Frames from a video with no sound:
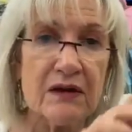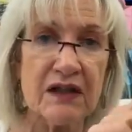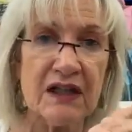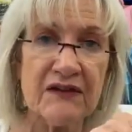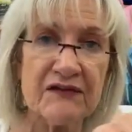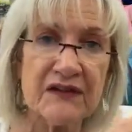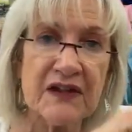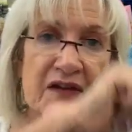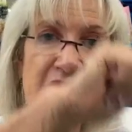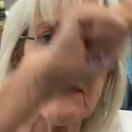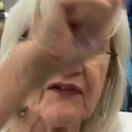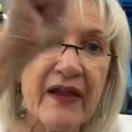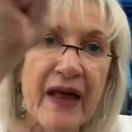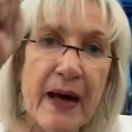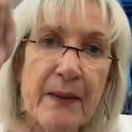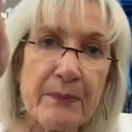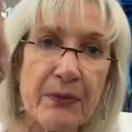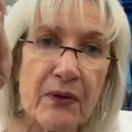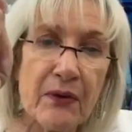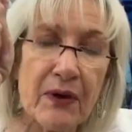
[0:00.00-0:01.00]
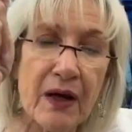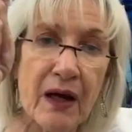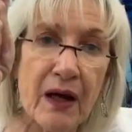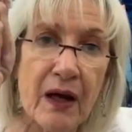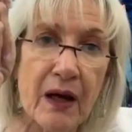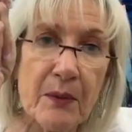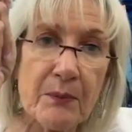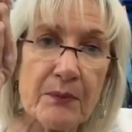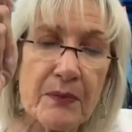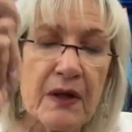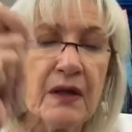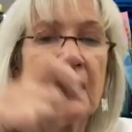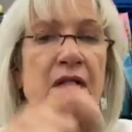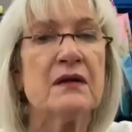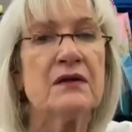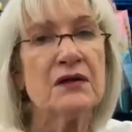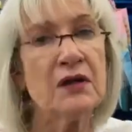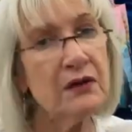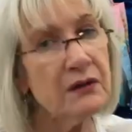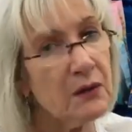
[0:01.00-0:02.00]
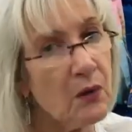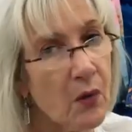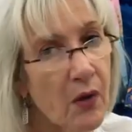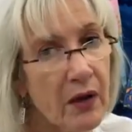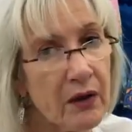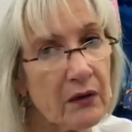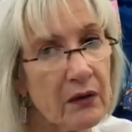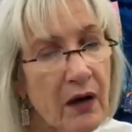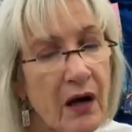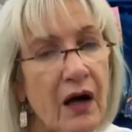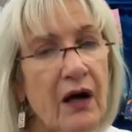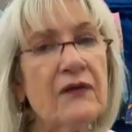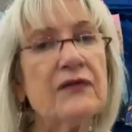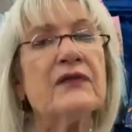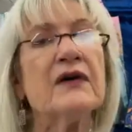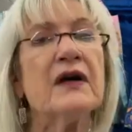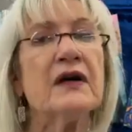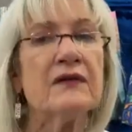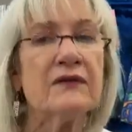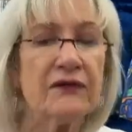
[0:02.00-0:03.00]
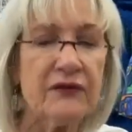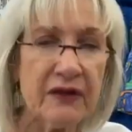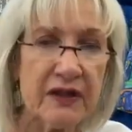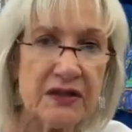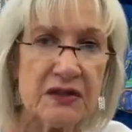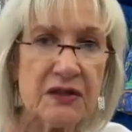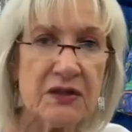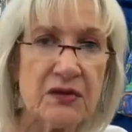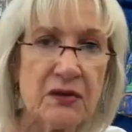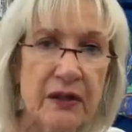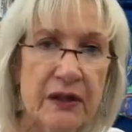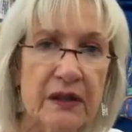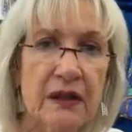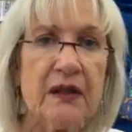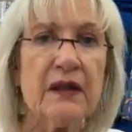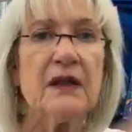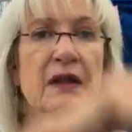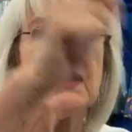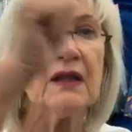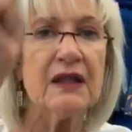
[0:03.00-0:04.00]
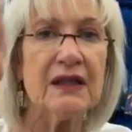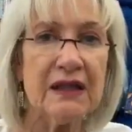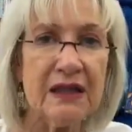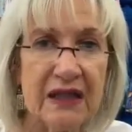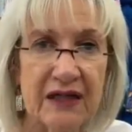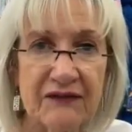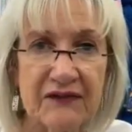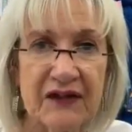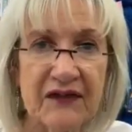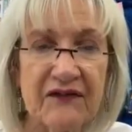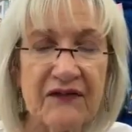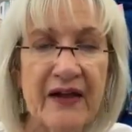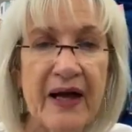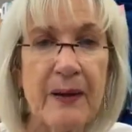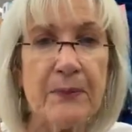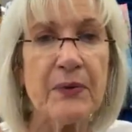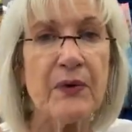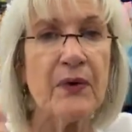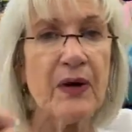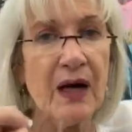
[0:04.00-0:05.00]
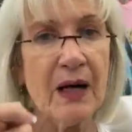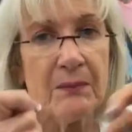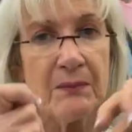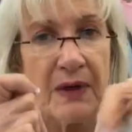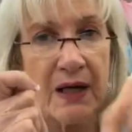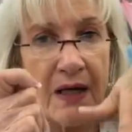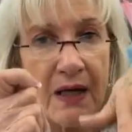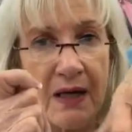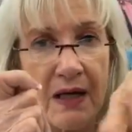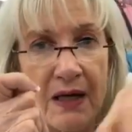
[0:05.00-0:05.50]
Lift the flapper up, turn the water off, flush the toilet, lift the flapper up,